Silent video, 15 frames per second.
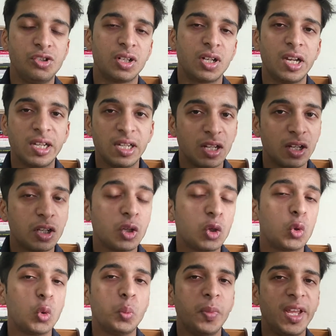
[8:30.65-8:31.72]
and
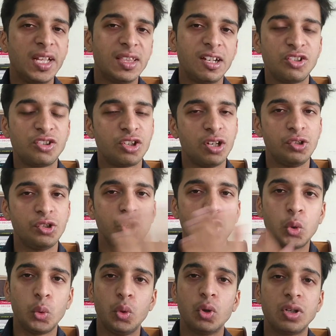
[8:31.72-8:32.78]
to make that stranger
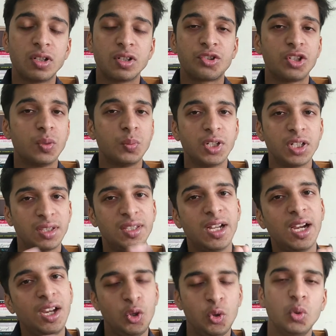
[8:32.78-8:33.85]
to your customer,
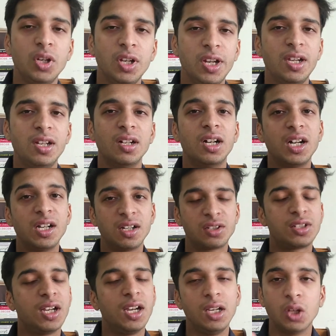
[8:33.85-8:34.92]
that you need
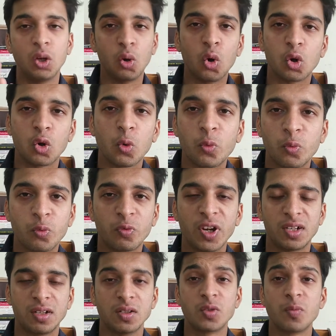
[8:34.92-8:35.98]
understand a lot of
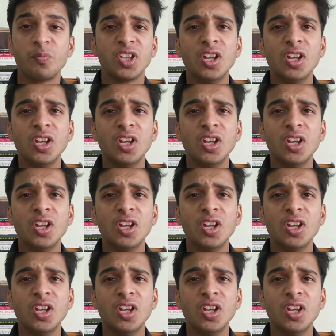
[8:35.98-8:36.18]
factors.